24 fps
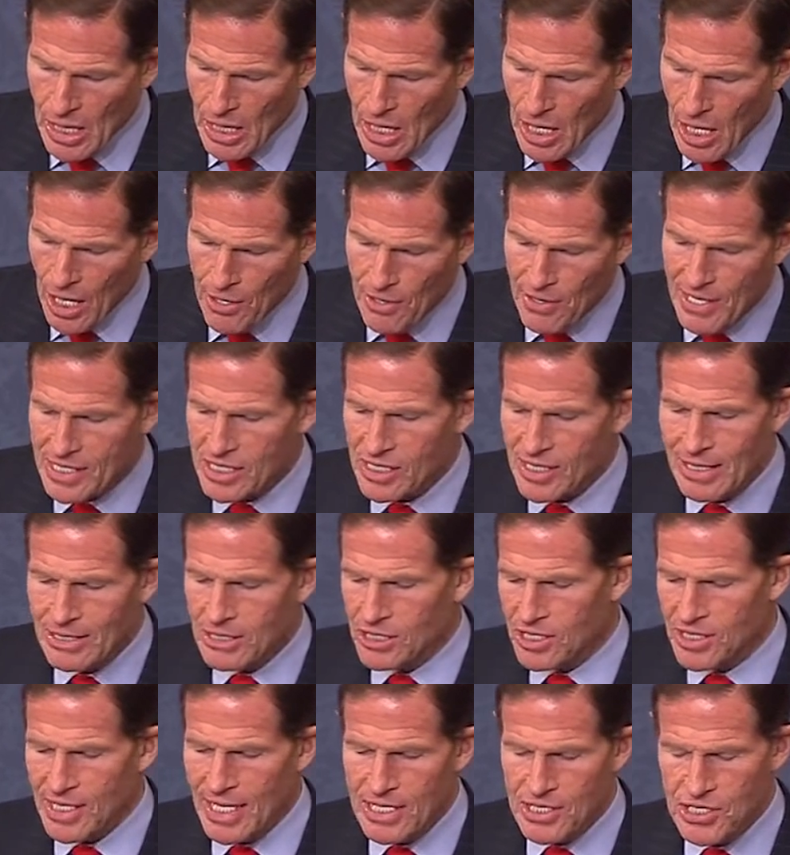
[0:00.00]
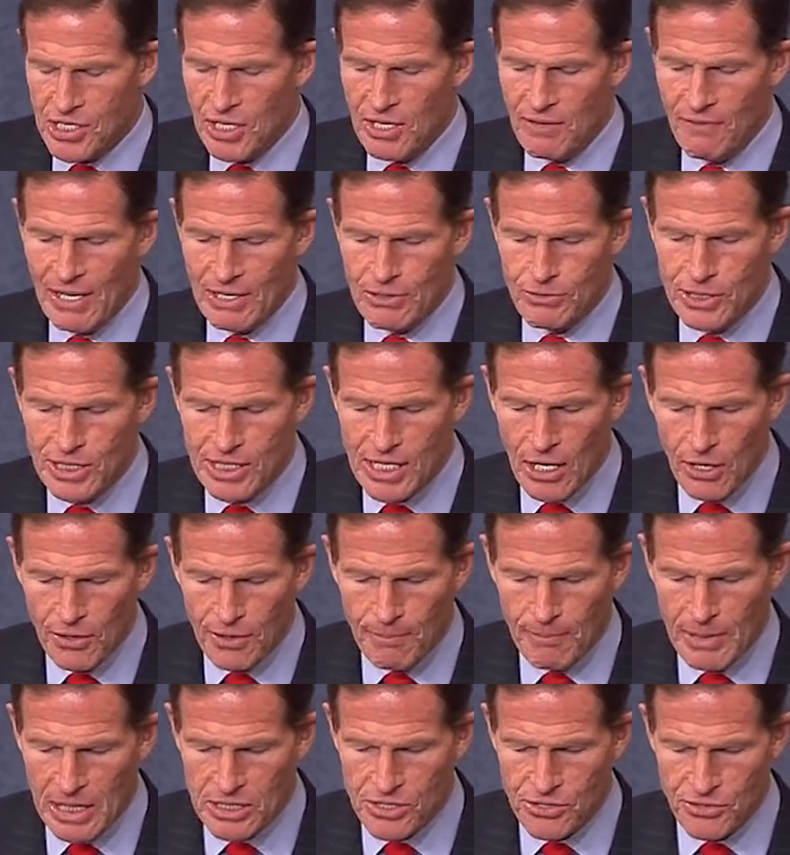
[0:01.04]
Under this legislation, the Veterans Health
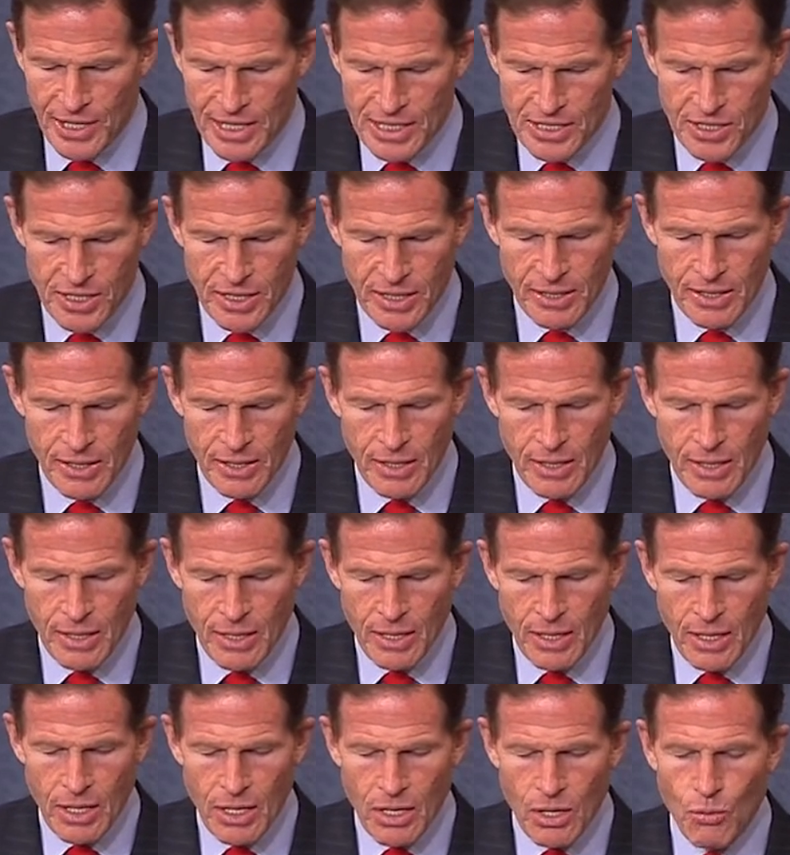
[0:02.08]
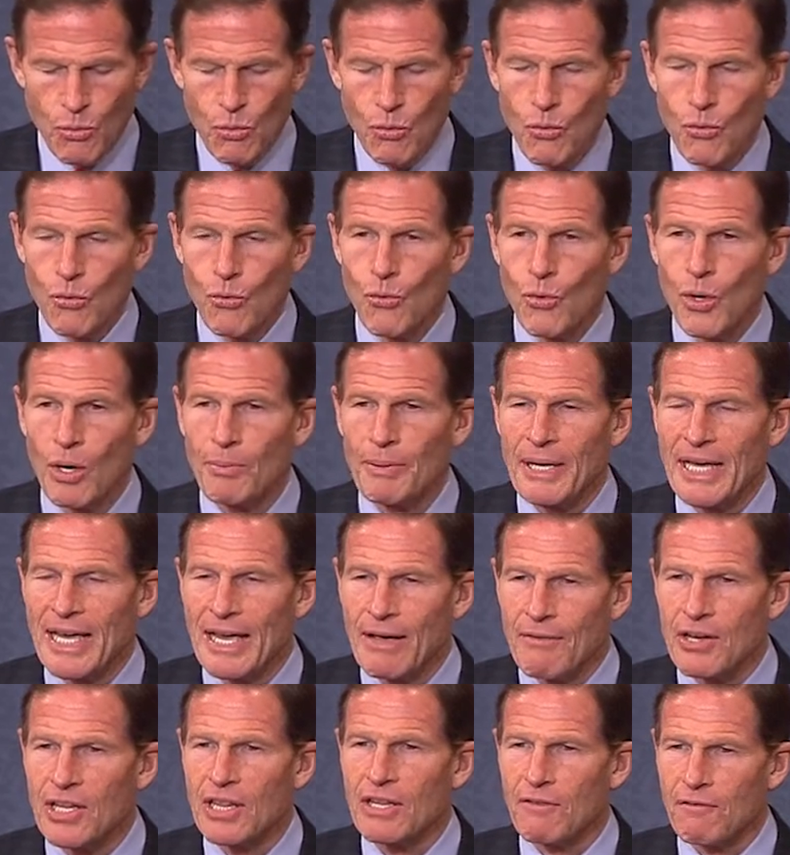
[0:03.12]
Administration will be
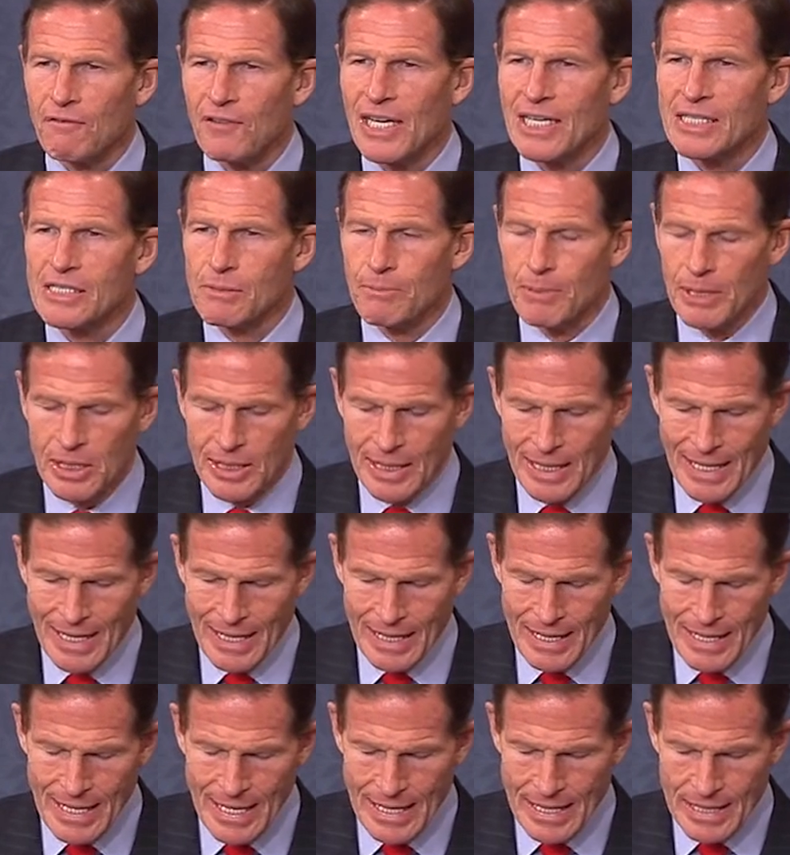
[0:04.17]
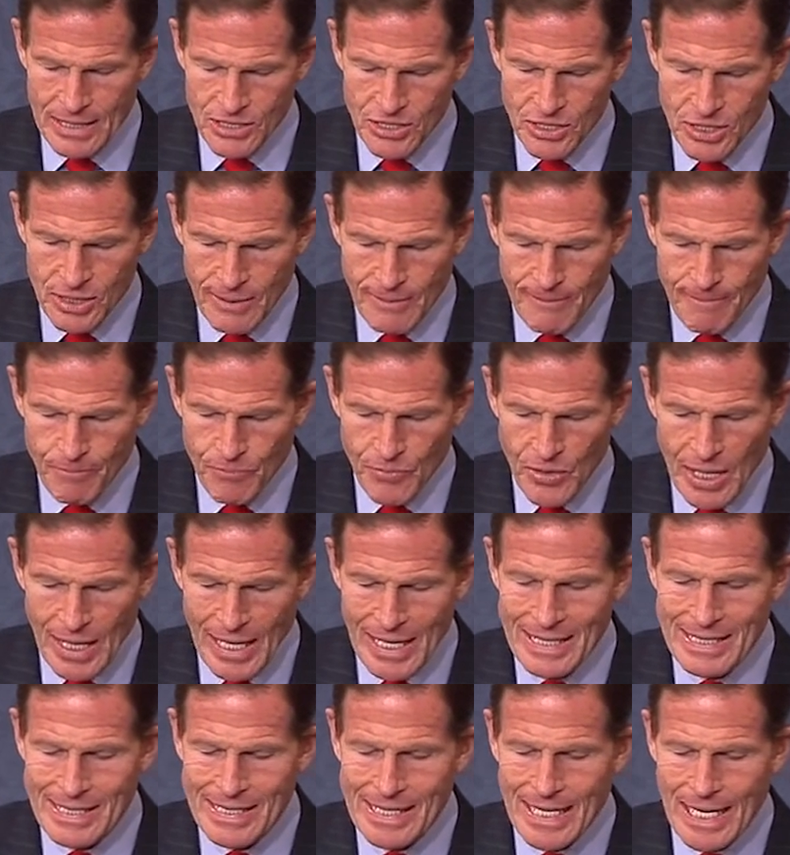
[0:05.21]
given the flexibility it needs
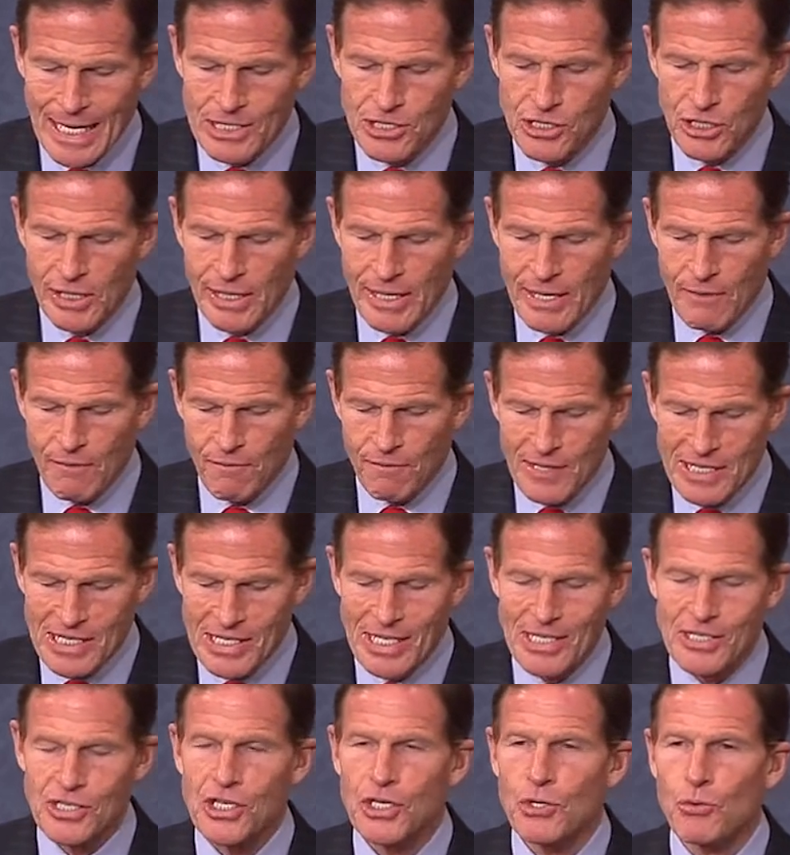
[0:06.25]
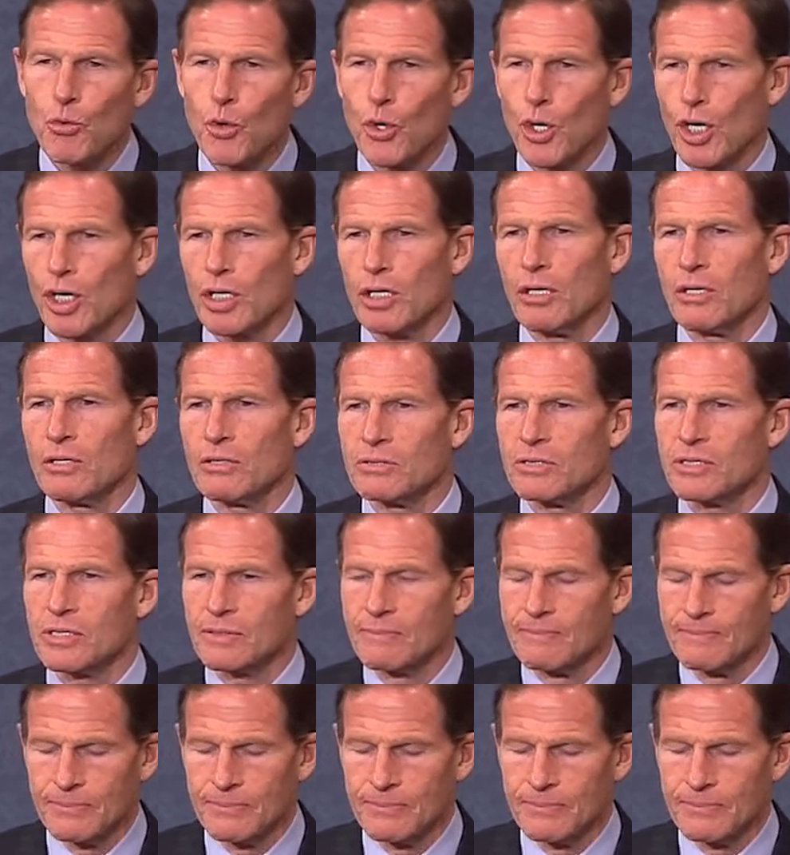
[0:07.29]
in scheduling physician workloads